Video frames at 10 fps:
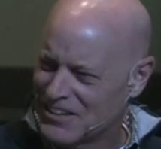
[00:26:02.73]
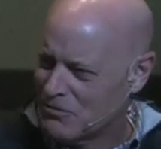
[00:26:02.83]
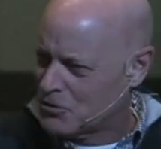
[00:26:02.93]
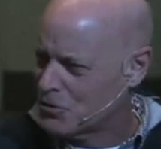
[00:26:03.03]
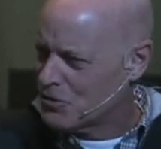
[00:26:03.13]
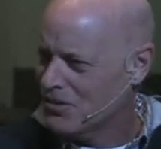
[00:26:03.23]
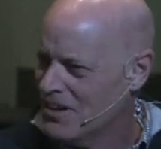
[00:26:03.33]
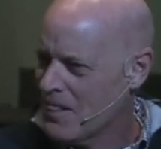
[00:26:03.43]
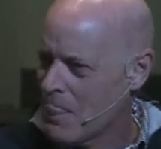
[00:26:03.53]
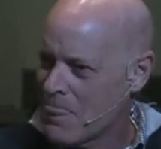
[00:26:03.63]
of
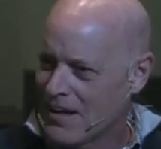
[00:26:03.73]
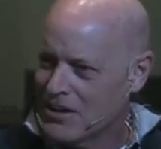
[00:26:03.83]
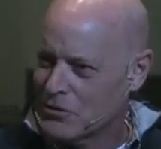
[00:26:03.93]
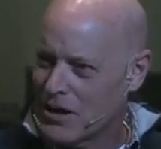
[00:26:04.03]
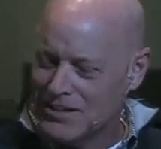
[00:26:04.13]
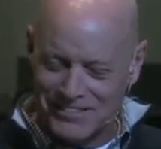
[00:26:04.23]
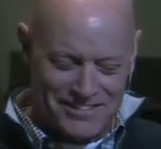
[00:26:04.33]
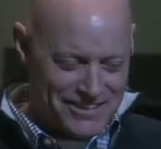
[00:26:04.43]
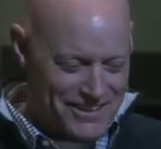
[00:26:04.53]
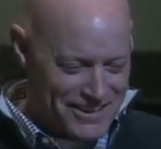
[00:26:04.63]
truth and grace,
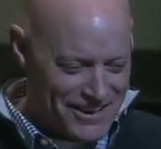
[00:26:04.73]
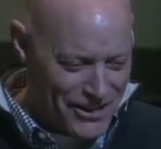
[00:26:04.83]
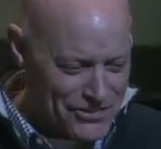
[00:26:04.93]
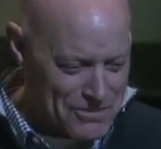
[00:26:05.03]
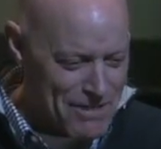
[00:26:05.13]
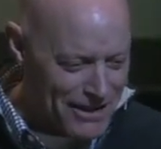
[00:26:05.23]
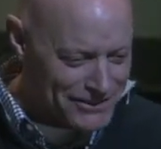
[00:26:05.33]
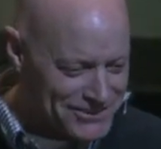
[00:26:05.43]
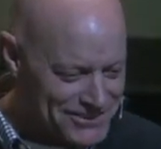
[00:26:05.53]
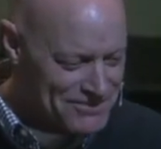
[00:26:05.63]
a, a healthy
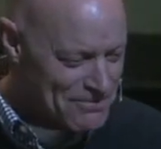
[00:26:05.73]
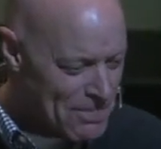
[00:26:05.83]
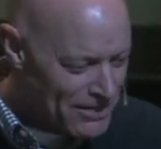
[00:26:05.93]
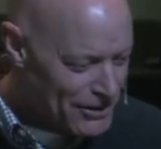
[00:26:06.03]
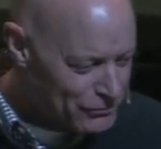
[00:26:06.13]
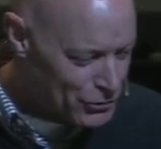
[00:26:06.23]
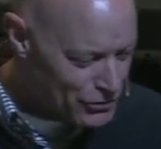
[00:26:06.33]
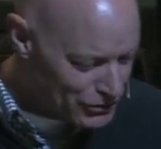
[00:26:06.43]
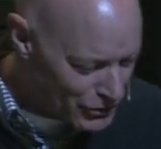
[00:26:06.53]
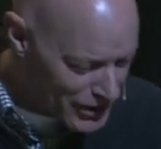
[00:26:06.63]
balance of
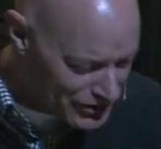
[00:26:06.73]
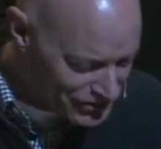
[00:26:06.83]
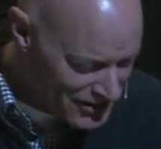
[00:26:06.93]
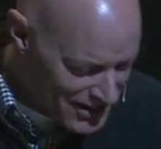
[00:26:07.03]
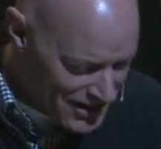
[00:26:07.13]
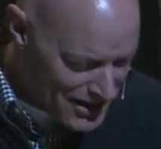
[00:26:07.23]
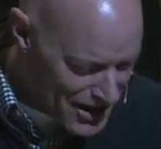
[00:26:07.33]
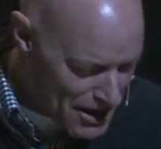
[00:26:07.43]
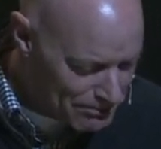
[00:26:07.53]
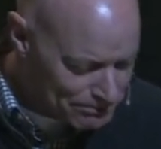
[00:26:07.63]
truth and grace.
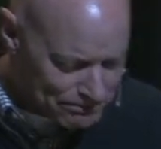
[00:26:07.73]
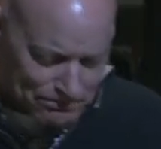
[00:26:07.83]
Um,